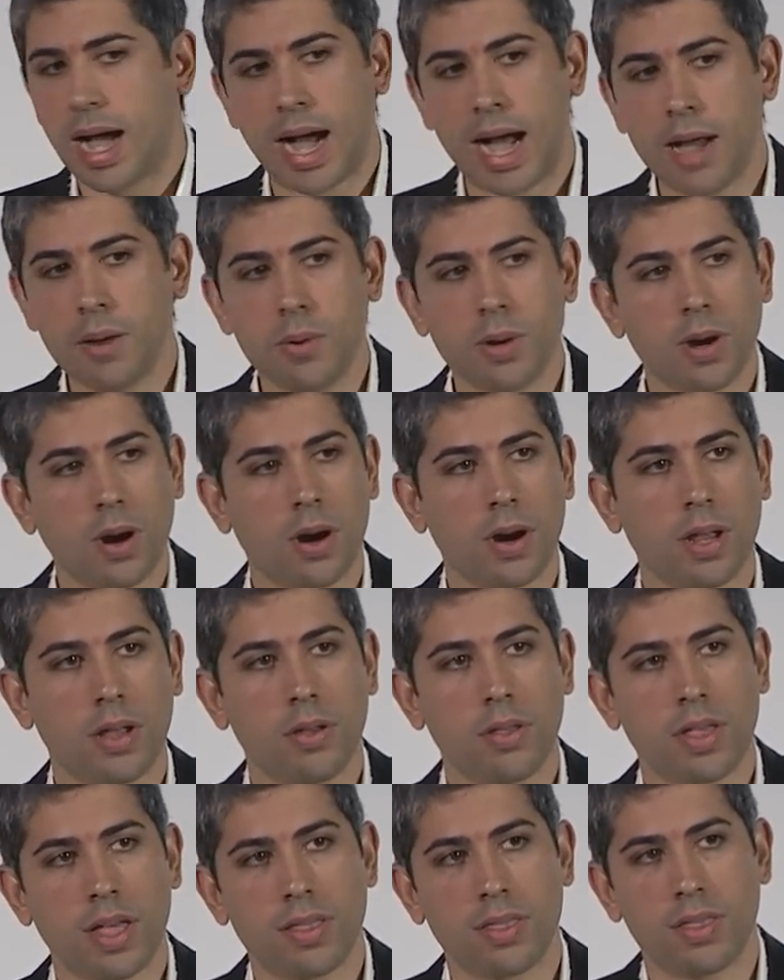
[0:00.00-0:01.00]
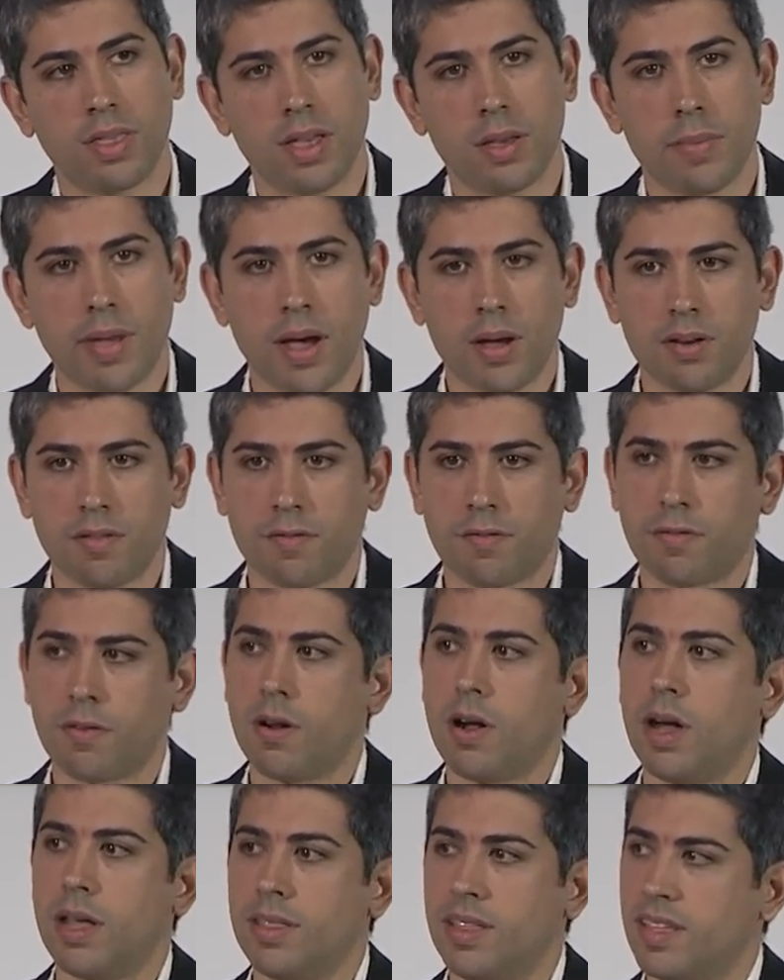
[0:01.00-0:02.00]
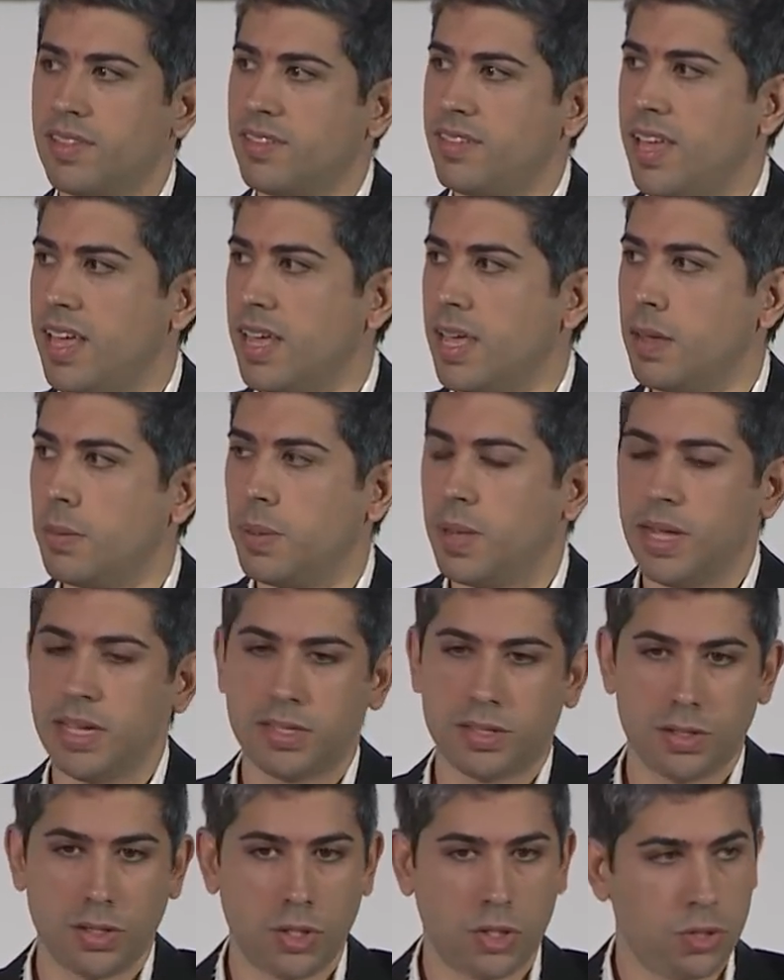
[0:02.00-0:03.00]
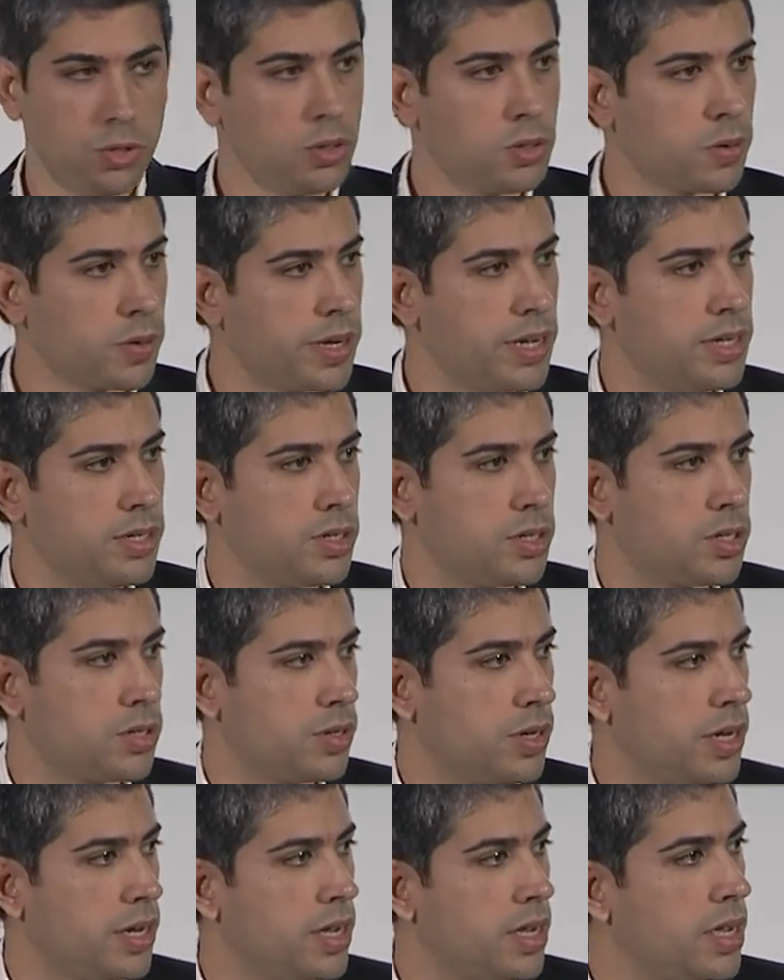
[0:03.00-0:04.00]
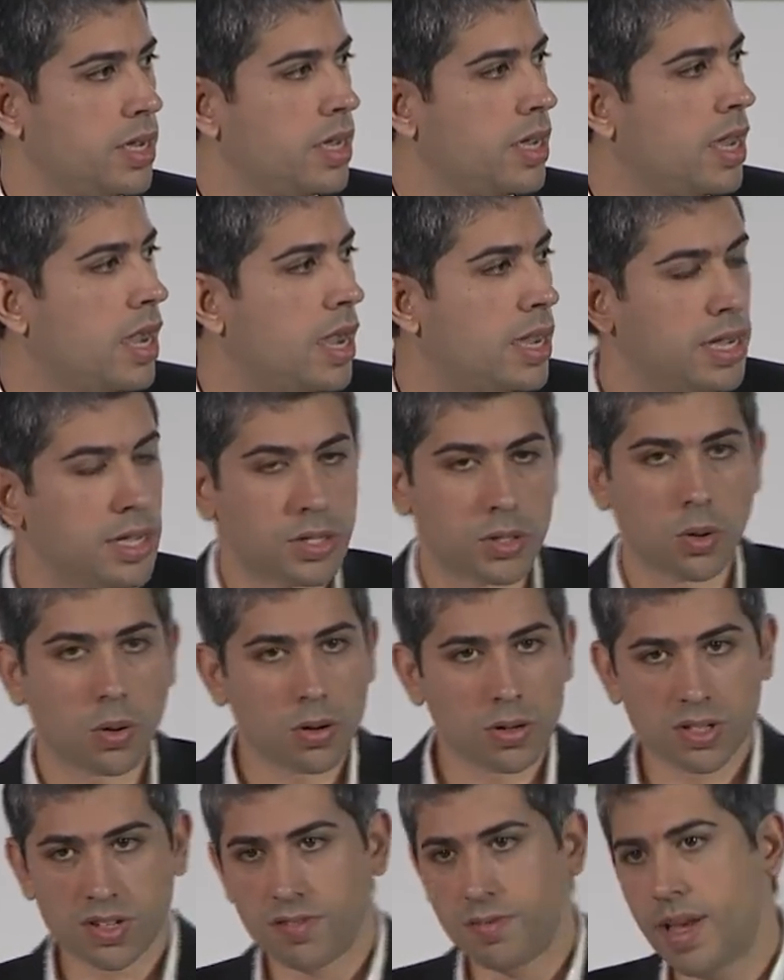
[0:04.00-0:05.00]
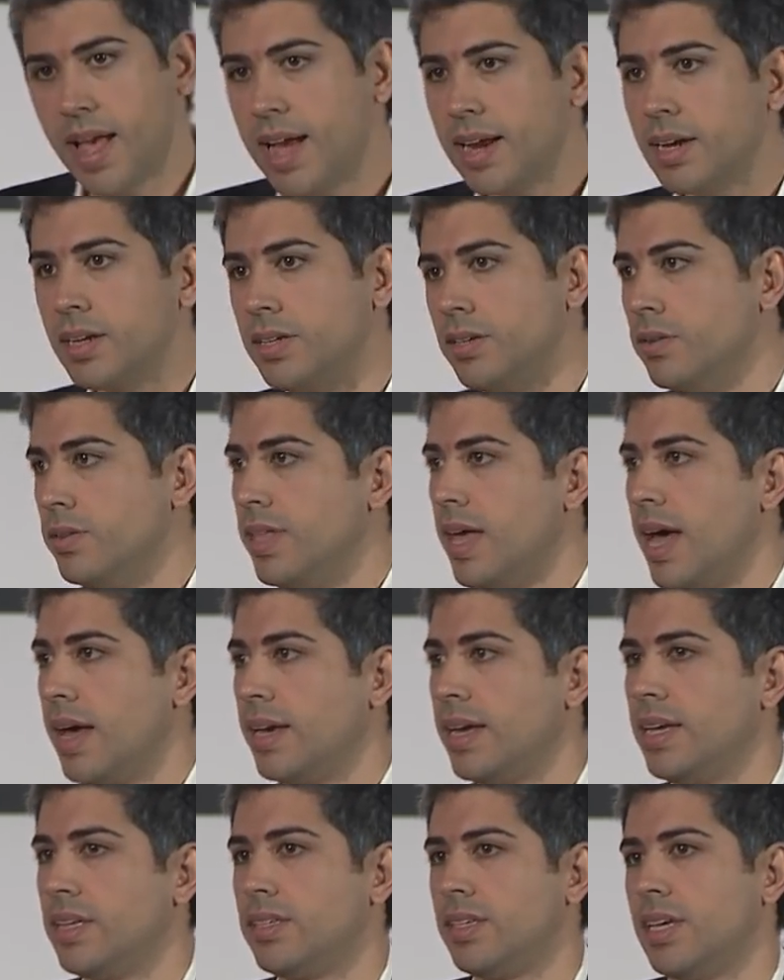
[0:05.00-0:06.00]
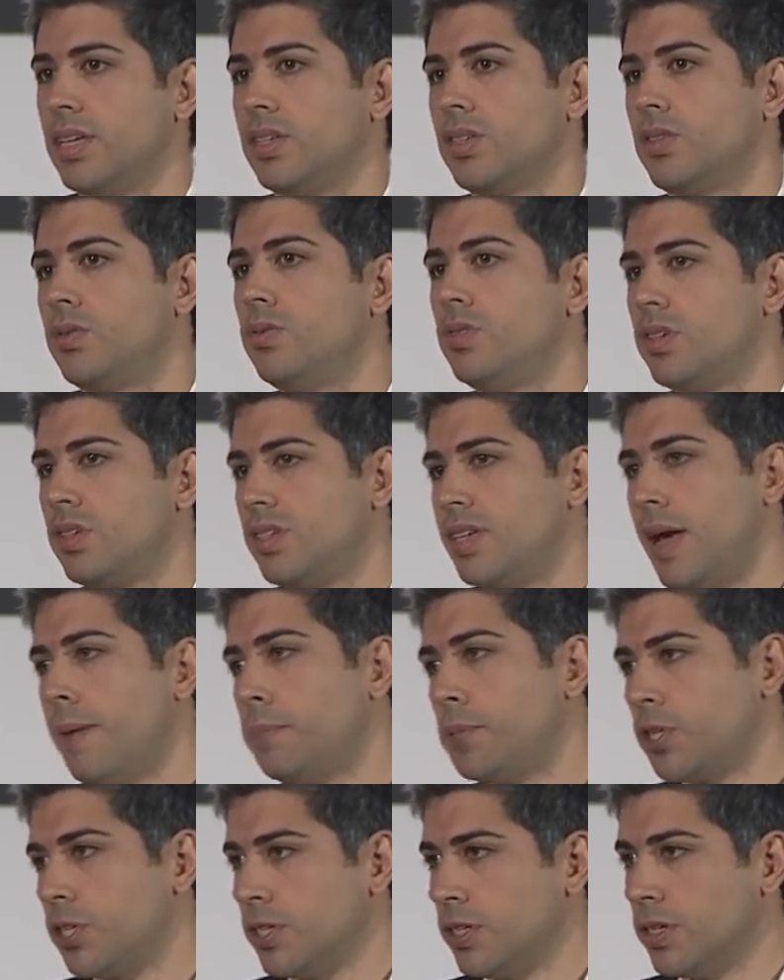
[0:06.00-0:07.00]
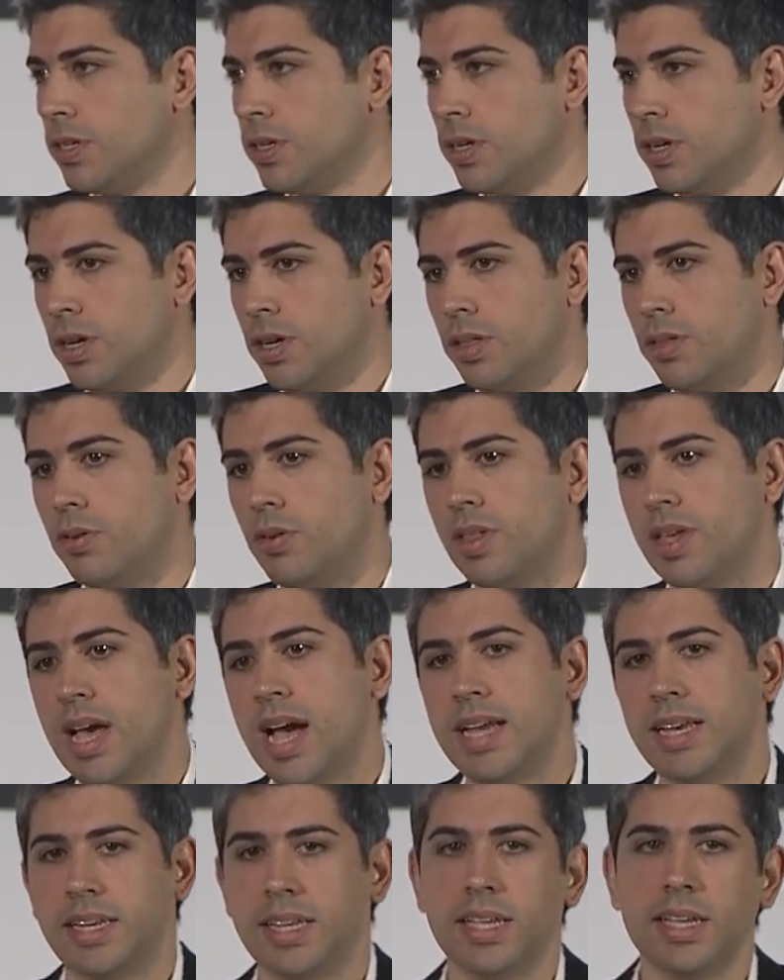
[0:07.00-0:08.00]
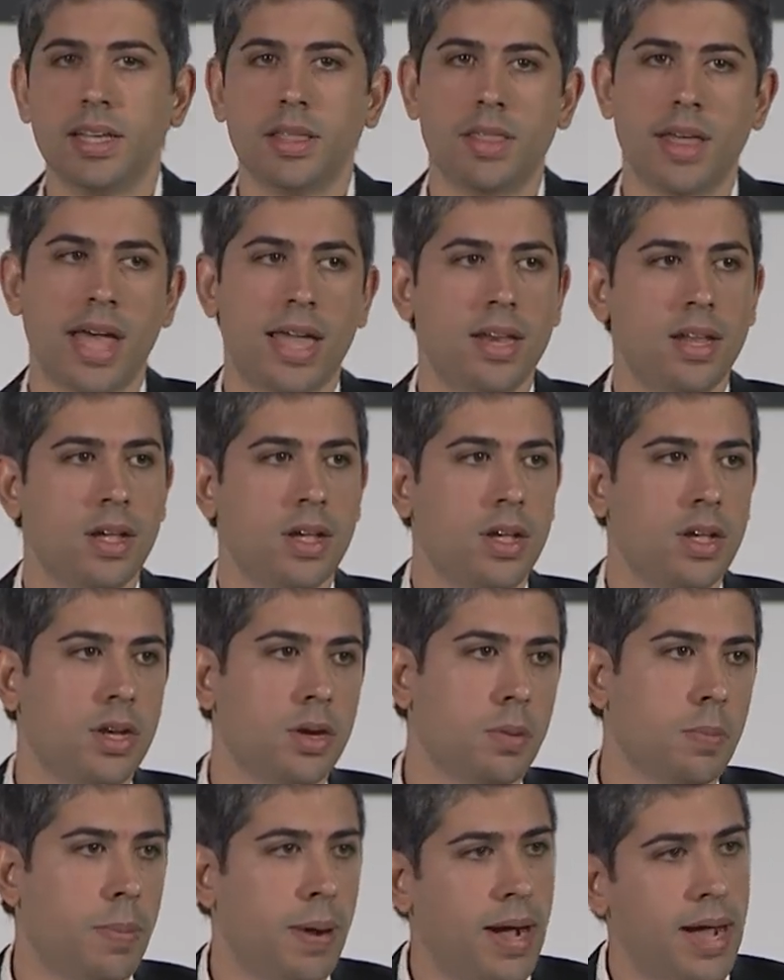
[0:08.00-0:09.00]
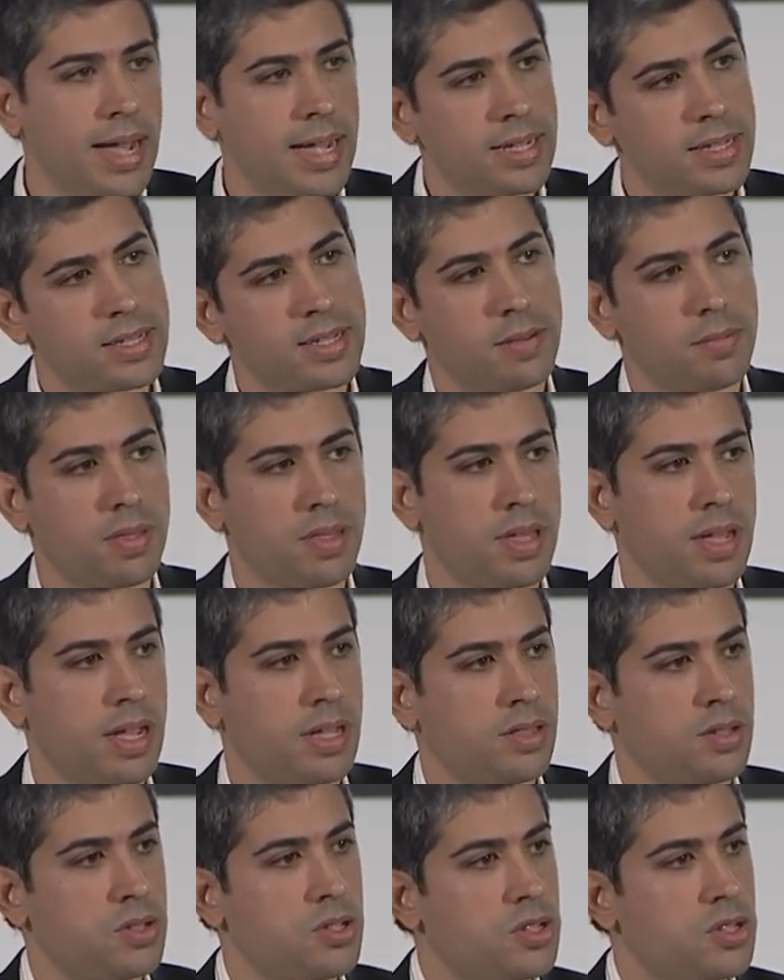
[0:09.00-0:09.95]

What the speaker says: I would argue that the amount of fraud that's taking place in the jewelry industry is orders of magnitude that. It's through deception, through the idea that you're buying something at the